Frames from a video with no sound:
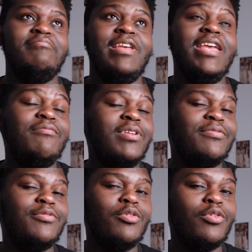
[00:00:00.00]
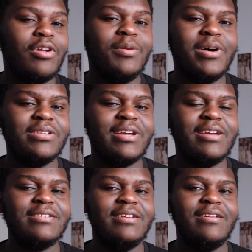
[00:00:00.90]
even if you're not on a budget
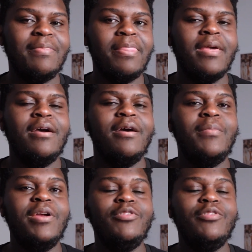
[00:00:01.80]
actually, but if